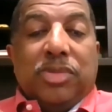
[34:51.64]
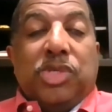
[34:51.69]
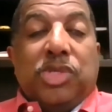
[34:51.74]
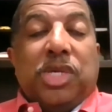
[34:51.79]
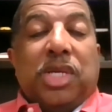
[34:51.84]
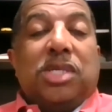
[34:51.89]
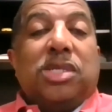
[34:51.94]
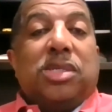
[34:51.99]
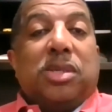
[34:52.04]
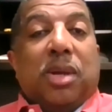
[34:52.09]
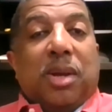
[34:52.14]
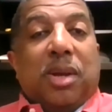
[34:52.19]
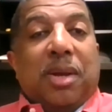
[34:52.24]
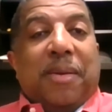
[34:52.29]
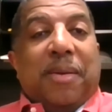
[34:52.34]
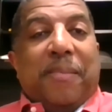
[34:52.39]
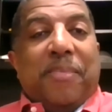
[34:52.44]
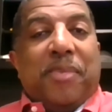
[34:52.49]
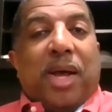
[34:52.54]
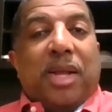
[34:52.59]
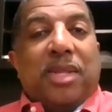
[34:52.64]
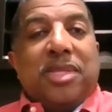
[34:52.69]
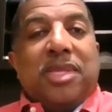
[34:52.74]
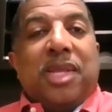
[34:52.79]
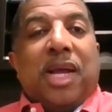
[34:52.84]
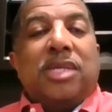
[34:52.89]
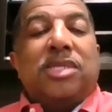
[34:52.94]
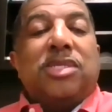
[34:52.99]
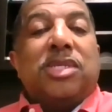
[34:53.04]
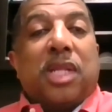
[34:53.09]
just
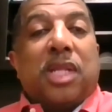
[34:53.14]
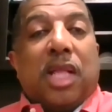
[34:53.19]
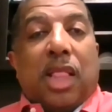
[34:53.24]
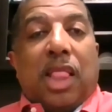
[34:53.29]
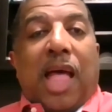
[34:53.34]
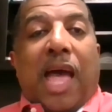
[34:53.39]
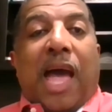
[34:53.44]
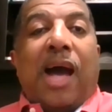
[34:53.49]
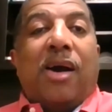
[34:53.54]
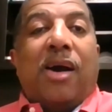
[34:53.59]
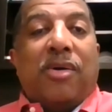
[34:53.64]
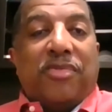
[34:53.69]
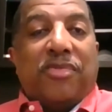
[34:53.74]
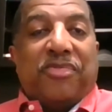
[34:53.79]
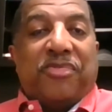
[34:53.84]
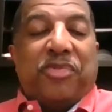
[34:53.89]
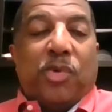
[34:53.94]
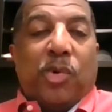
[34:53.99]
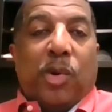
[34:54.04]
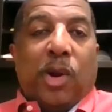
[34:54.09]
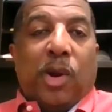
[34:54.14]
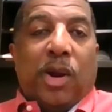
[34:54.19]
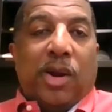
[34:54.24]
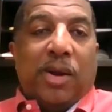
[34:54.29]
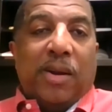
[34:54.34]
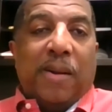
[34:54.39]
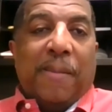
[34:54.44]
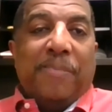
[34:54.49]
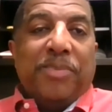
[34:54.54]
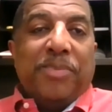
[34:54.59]
doesn't allow
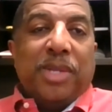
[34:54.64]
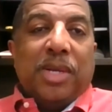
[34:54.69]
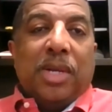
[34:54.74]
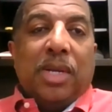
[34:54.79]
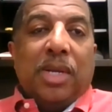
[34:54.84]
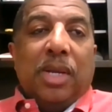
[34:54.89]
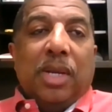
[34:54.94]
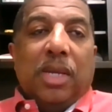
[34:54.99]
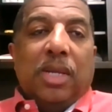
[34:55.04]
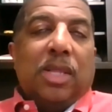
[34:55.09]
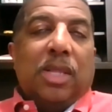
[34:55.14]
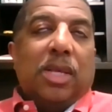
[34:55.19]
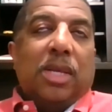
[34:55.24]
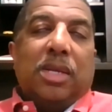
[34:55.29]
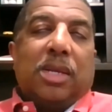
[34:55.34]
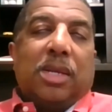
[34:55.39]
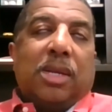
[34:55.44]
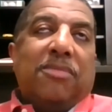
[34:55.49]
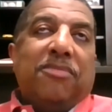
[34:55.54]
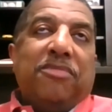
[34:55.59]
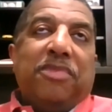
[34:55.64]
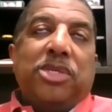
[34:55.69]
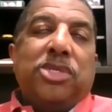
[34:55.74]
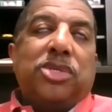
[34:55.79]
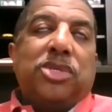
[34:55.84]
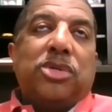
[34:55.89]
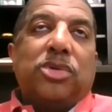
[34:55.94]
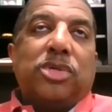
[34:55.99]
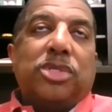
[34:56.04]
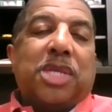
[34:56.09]
for
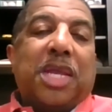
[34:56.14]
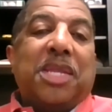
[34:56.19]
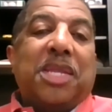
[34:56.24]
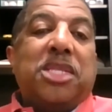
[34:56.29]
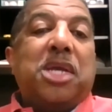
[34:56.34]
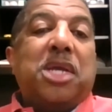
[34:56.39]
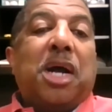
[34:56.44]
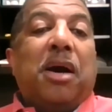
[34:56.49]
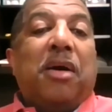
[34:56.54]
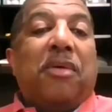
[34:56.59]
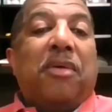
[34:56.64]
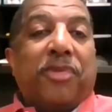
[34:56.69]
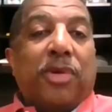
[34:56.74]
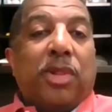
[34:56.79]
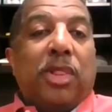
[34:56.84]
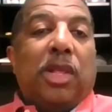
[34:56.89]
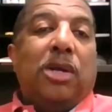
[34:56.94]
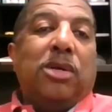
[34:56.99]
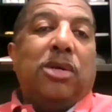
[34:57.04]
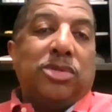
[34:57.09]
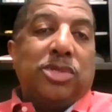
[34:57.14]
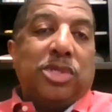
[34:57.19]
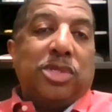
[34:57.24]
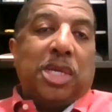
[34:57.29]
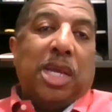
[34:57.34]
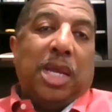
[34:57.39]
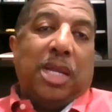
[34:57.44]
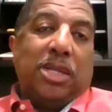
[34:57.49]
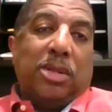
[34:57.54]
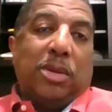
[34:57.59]
conventional is a tougher loan to
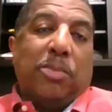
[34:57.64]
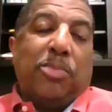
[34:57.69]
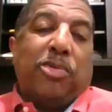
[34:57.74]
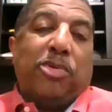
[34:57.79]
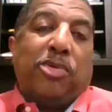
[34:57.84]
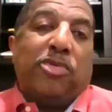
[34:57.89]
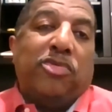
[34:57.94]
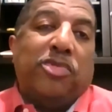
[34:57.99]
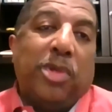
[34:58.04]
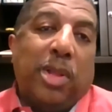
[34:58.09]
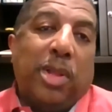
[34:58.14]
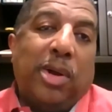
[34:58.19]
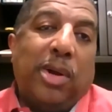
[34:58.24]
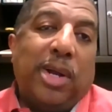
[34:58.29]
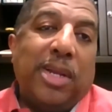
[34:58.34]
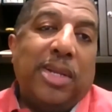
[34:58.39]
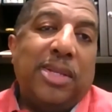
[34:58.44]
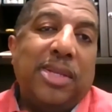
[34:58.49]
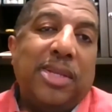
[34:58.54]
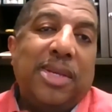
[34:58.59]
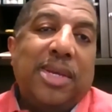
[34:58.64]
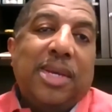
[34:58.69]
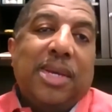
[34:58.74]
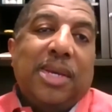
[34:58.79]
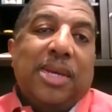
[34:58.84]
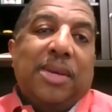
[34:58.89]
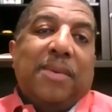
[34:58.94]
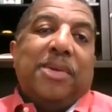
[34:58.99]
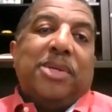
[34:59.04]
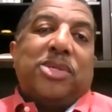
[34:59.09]
get an approval on.
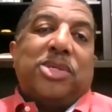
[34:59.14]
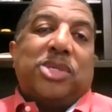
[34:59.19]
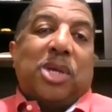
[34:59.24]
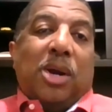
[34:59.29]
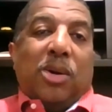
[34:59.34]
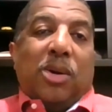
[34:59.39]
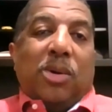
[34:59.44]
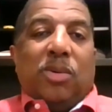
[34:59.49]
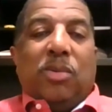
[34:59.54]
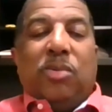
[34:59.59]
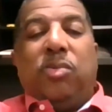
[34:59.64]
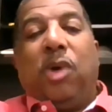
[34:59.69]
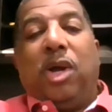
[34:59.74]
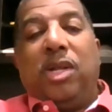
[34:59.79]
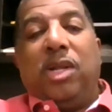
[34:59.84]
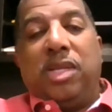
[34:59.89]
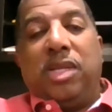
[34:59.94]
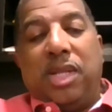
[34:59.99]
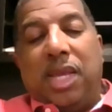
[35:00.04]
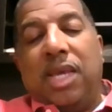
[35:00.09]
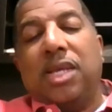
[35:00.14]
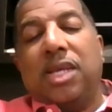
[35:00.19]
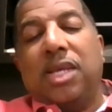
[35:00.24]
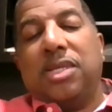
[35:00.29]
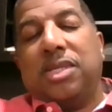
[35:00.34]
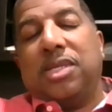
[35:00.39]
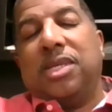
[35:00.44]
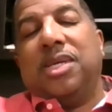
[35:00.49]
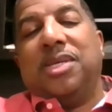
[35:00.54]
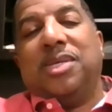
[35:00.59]
So what it
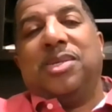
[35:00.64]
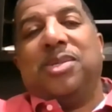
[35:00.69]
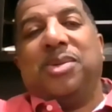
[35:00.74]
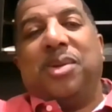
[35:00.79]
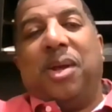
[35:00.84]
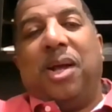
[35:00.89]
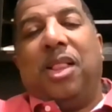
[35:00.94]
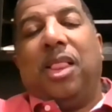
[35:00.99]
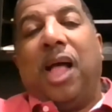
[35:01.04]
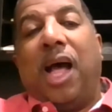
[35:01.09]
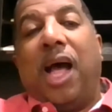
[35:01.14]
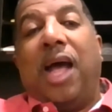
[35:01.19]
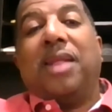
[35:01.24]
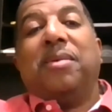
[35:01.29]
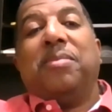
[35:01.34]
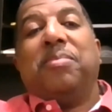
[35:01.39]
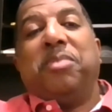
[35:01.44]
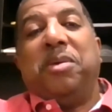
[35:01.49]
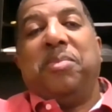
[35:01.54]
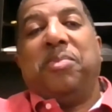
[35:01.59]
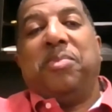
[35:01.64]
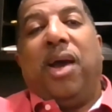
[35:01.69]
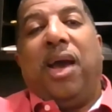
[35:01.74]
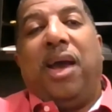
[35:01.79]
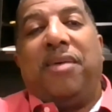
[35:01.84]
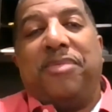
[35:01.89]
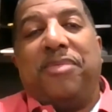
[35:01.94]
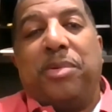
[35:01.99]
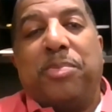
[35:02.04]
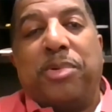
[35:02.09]
is a lot of people
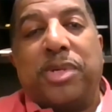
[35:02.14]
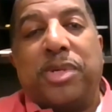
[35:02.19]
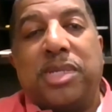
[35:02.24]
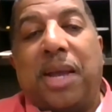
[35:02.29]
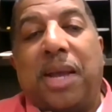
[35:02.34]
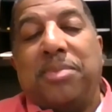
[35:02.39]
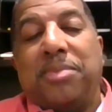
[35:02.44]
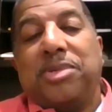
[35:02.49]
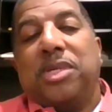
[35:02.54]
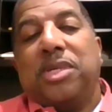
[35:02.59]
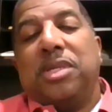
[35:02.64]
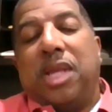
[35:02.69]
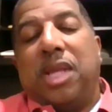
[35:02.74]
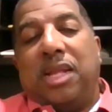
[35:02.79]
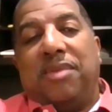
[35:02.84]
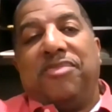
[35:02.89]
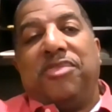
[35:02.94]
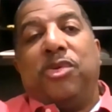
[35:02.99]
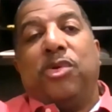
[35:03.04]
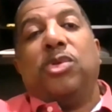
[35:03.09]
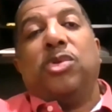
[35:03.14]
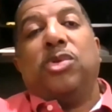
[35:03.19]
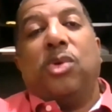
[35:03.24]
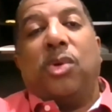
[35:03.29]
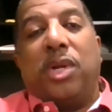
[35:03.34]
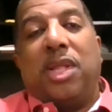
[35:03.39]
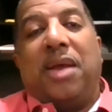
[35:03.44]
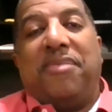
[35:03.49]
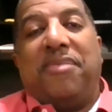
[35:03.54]
have the perception that if you're doing